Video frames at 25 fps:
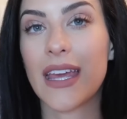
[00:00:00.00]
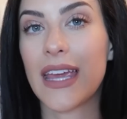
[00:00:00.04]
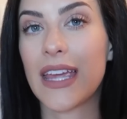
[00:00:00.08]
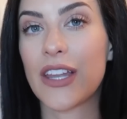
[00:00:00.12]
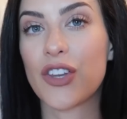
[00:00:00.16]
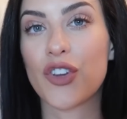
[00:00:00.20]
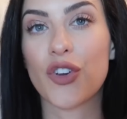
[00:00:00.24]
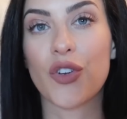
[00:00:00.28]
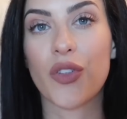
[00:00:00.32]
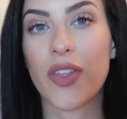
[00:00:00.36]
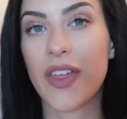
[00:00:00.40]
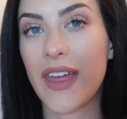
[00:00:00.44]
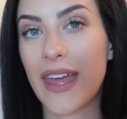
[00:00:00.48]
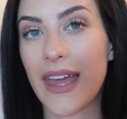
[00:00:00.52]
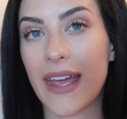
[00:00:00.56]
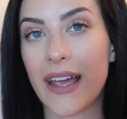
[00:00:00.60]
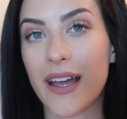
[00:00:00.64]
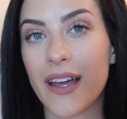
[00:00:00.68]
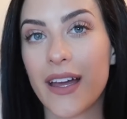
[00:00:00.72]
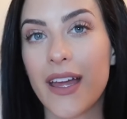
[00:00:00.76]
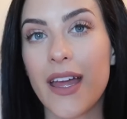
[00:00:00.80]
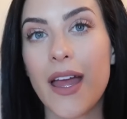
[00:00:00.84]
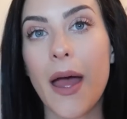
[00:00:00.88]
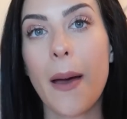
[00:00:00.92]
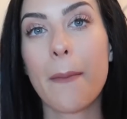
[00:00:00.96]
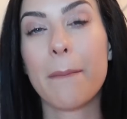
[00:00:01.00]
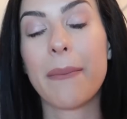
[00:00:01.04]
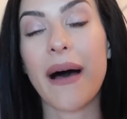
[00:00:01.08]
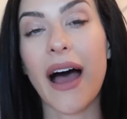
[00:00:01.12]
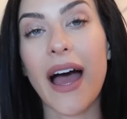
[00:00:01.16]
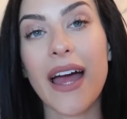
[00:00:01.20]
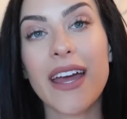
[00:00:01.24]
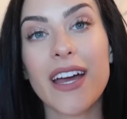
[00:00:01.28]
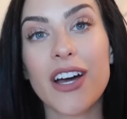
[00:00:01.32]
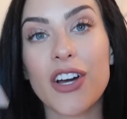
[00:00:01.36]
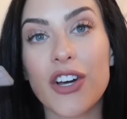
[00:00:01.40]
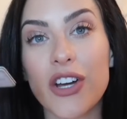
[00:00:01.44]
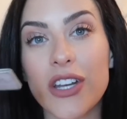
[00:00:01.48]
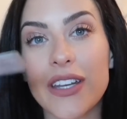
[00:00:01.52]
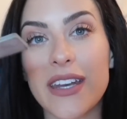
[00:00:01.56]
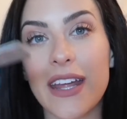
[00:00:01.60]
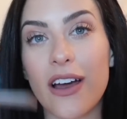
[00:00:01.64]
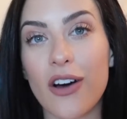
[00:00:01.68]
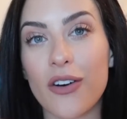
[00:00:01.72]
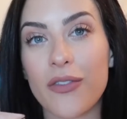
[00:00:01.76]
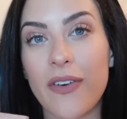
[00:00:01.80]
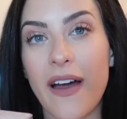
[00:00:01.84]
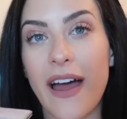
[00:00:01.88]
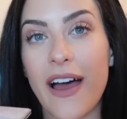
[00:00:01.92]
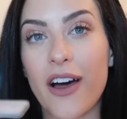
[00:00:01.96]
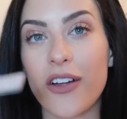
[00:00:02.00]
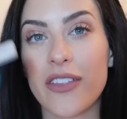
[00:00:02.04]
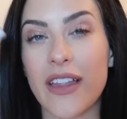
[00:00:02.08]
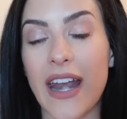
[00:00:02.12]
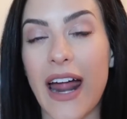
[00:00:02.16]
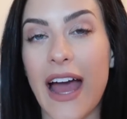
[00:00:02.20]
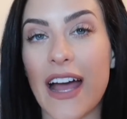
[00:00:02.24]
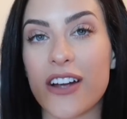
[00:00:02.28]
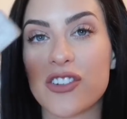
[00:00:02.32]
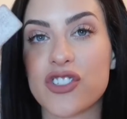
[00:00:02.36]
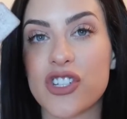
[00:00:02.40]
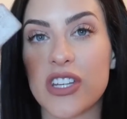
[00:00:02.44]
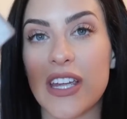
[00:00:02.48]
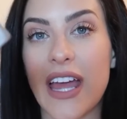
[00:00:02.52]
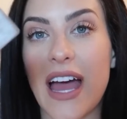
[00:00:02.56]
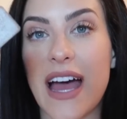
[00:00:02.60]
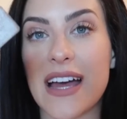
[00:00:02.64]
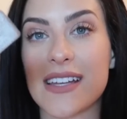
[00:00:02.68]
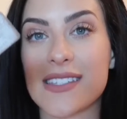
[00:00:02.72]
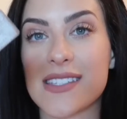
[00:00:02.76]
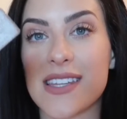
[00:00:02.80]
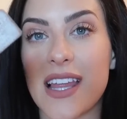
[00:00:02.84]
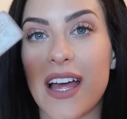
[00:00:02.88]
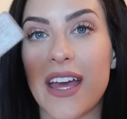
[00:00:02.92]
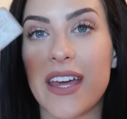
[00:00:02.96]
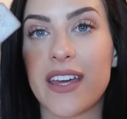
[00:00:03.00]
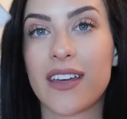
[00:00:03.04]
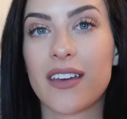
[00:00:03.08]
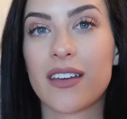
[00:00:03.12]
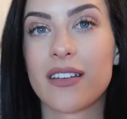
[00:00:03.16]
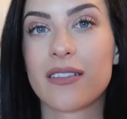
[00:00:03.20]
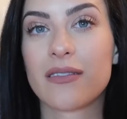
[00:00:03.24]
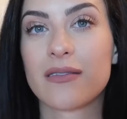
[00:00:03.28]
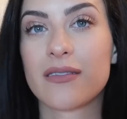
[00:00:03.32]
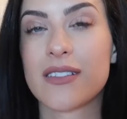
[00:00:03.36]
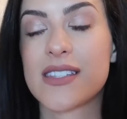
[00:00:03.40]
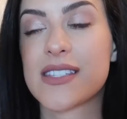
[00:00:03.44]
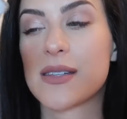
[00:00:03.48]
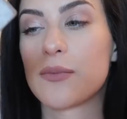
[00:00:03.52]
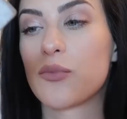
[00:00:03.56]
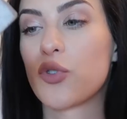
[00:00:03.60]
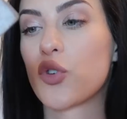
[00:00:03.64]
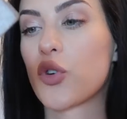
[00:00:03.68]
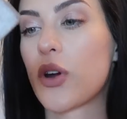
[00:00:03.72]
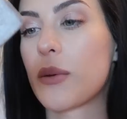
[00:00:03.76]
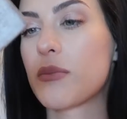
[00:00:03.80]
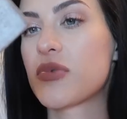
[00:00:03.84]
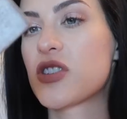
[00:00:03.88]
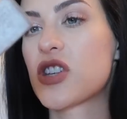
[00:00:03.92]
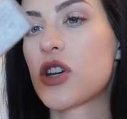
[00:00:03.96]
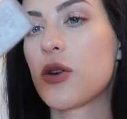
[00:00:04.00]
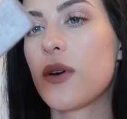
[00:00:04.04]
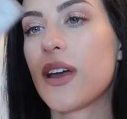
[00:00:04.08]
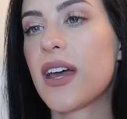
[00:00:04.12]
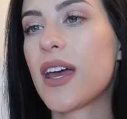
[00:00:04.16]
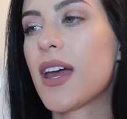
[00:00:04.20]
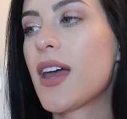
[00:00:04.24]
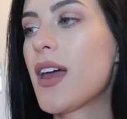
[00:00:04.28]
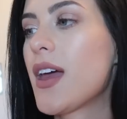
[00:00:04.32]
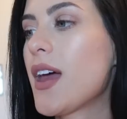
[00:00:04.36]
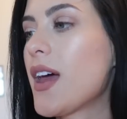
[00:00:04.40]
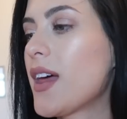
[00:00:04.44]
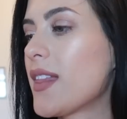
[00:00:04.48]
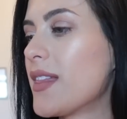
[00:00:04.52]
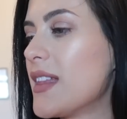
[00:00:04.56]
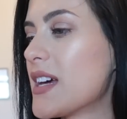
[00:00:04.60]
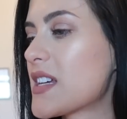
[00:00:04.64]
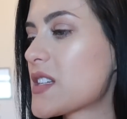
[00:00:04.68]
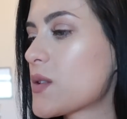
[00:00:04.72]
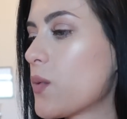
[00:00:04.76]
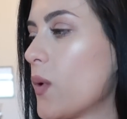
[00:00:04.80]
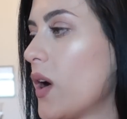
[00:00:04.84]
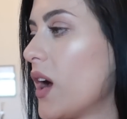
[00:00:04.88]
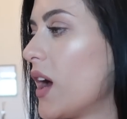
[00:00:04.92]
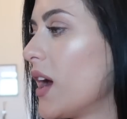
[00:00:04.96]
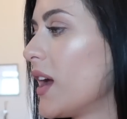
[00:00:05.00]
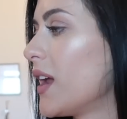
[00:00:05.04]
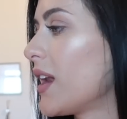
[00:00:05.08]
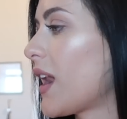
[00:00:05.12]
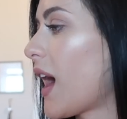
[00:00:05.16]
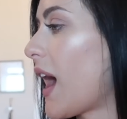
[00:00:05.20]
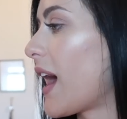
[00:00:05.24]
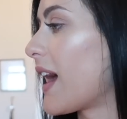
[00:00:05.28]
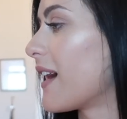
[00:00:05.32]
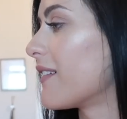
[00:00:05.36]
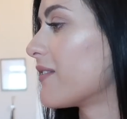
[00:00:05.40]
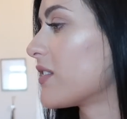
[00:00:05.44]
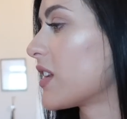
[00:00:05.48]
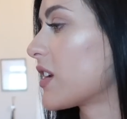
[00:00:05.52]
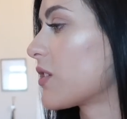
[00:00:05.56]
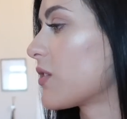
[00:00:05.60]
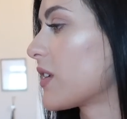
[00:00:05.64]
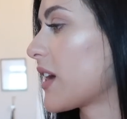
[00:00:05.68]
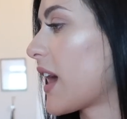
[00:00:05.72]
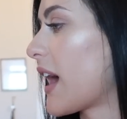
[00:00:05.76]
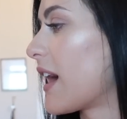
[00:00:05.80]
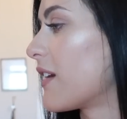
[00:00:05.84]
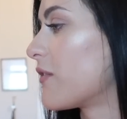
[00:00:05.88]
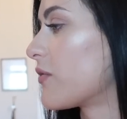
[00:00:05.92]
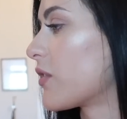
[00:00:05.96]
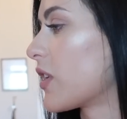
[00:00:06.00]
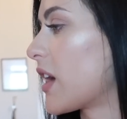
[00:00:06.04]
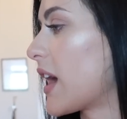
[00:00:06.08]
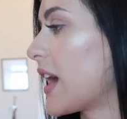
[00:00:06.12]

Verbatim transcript: in your thing. Buy a good nail file that actually has like some grip to it. This one I have literally had for